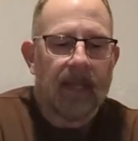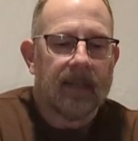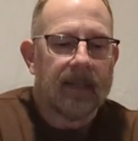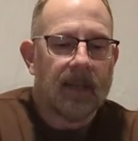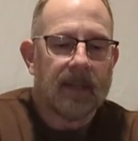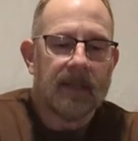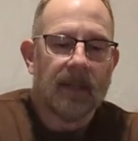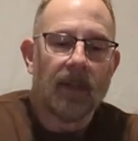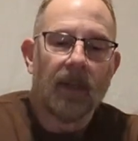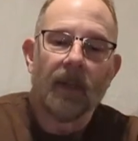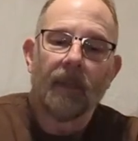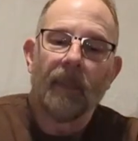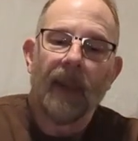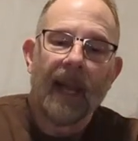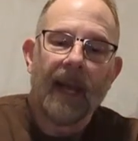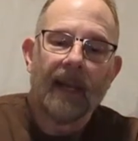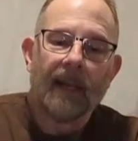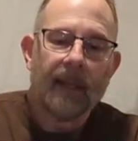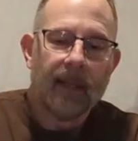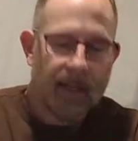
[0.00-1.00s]
It doesn't look
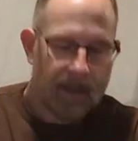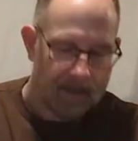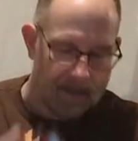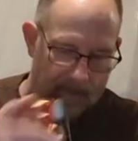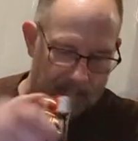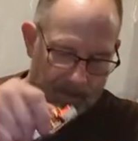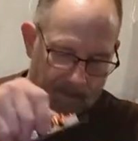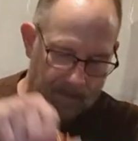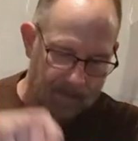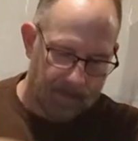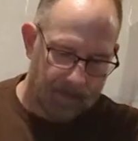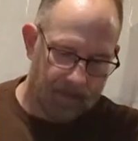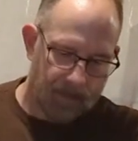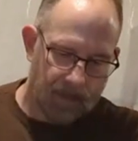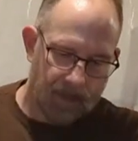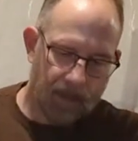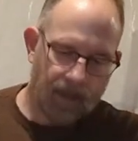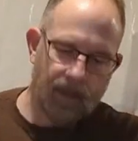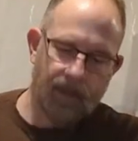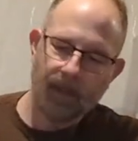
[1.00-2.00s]
bad.
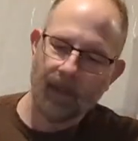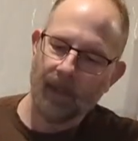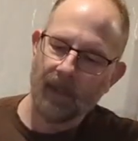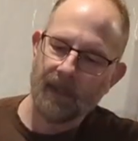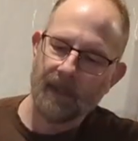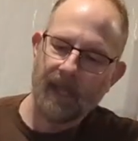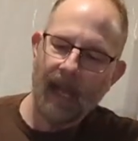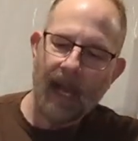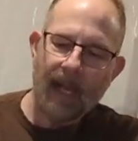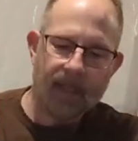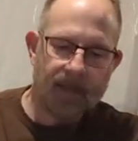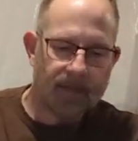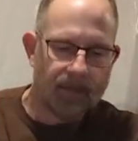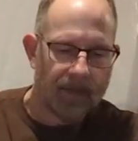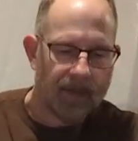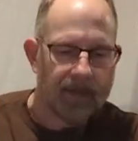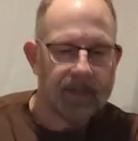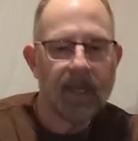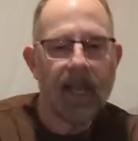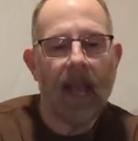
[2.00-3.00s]
It's a good size
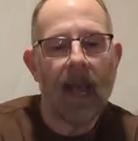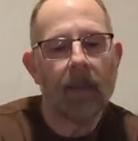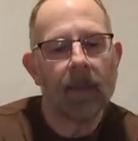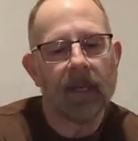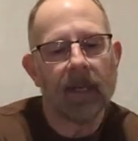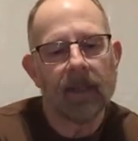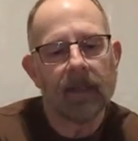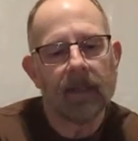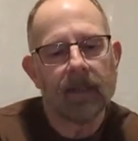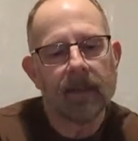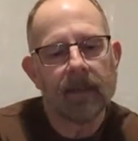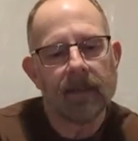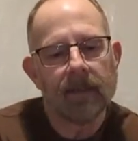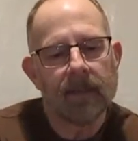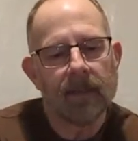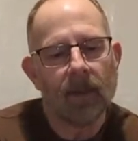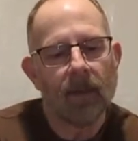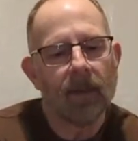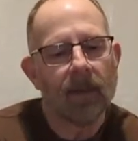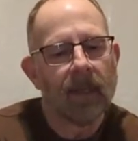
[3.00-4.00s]
for this cabinet.
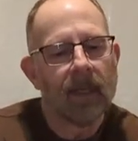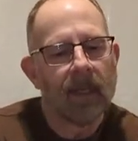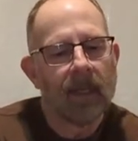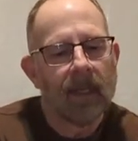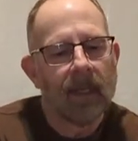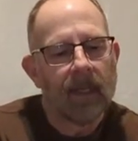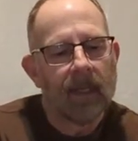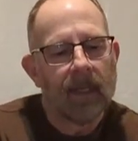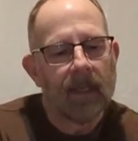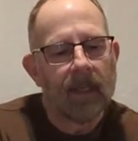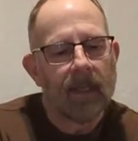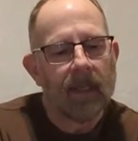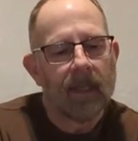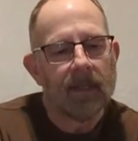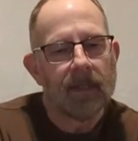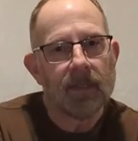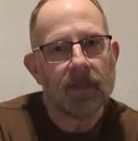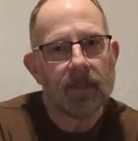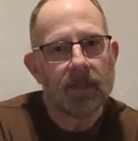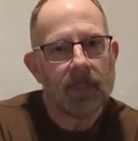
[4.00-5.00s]
So
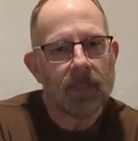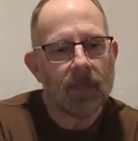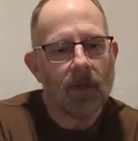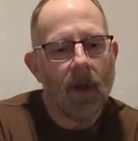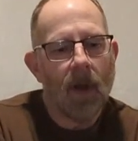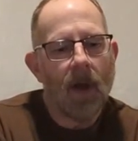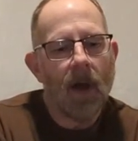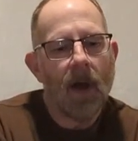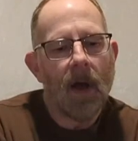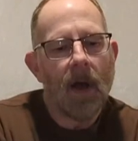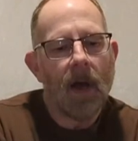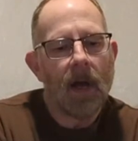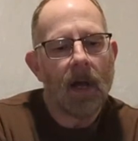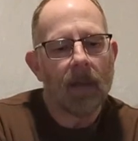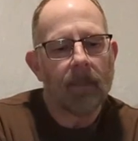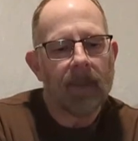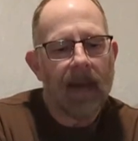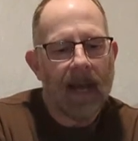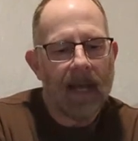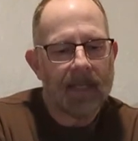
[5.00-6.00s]

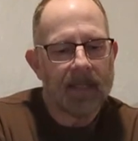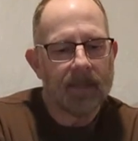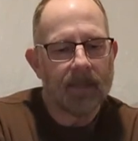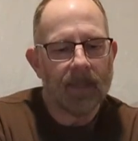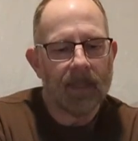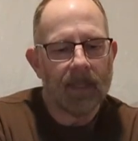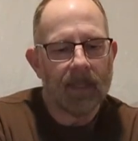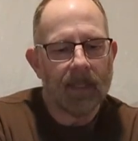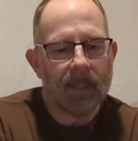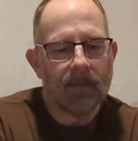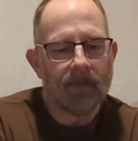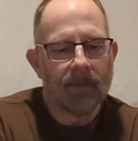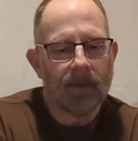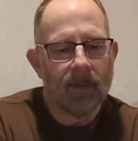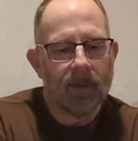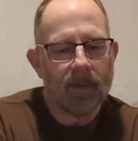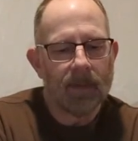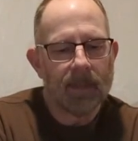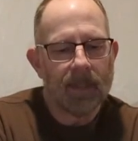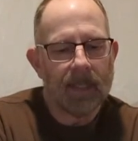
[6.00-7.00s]
strong possibility for
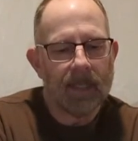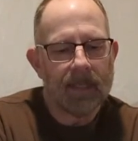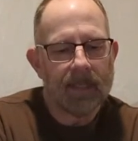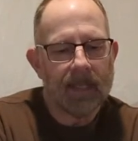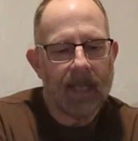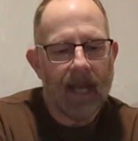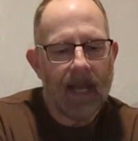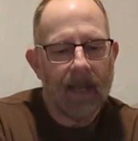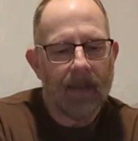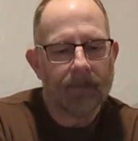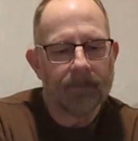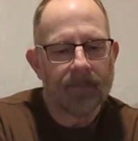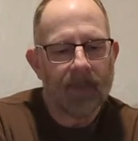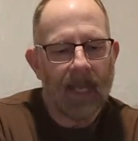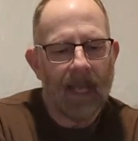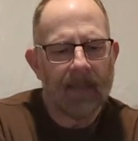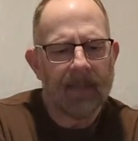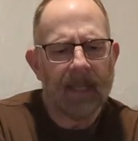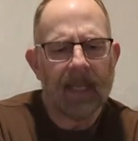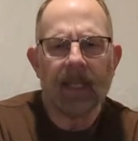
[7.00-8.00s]
using this guy.
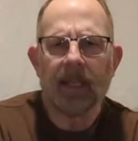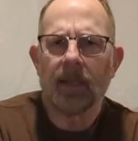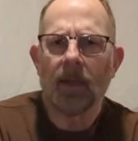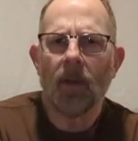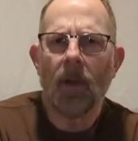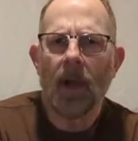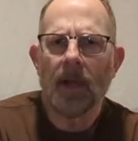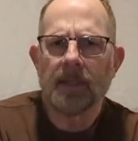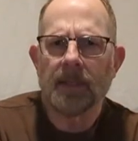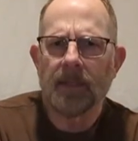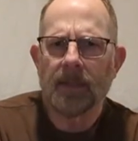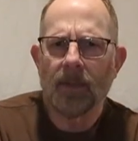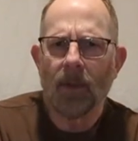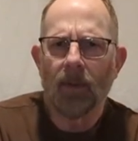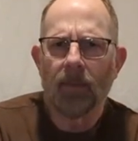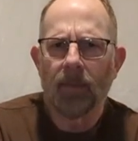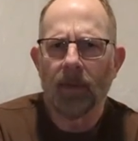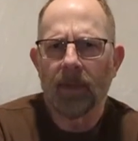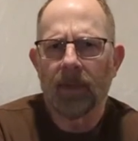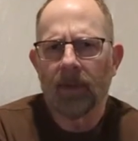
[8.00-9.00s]
I think it crosses
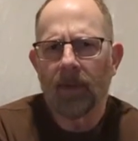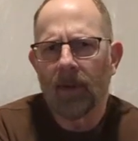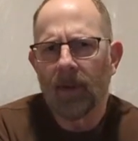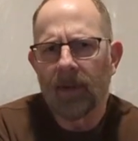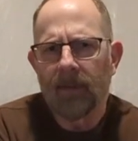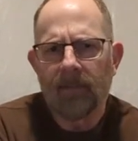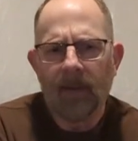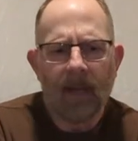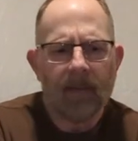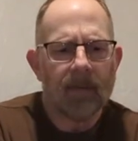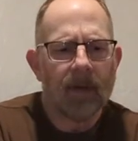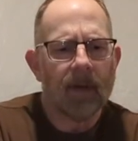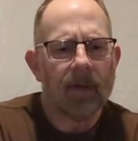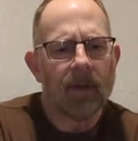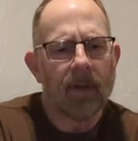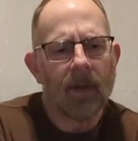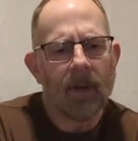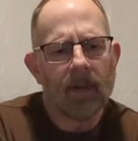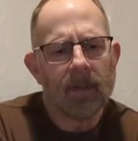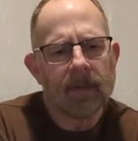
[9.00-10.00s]
over at
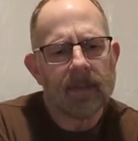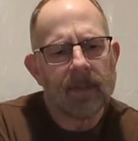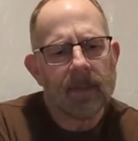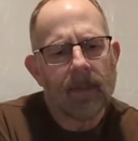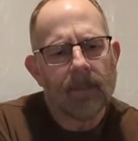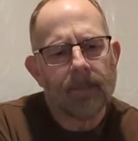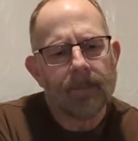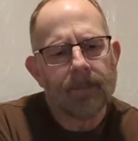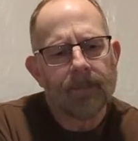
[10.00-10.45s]
3,500 hertz.